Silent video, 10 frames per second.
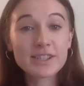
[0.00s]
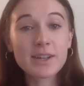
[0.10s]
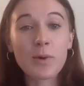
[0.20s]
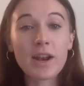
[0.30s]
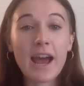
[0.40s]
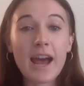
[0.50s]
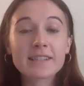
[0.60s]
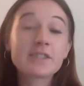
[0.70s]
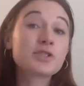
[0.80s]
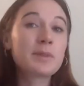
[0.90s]
Someone asked,
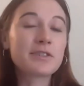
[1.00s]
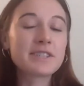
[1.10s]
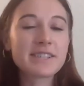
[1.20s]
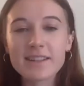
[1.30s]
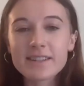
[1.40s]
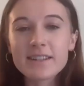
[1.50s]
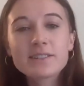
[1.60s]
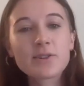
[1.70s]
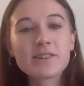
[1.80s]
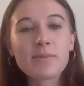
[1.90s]
this will be for Stacey.
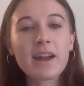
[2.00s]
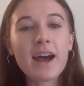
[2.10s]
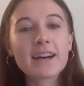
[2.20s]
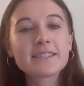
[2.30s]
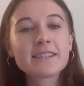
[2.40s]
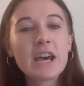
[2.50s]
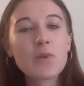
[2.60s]
So someone asked,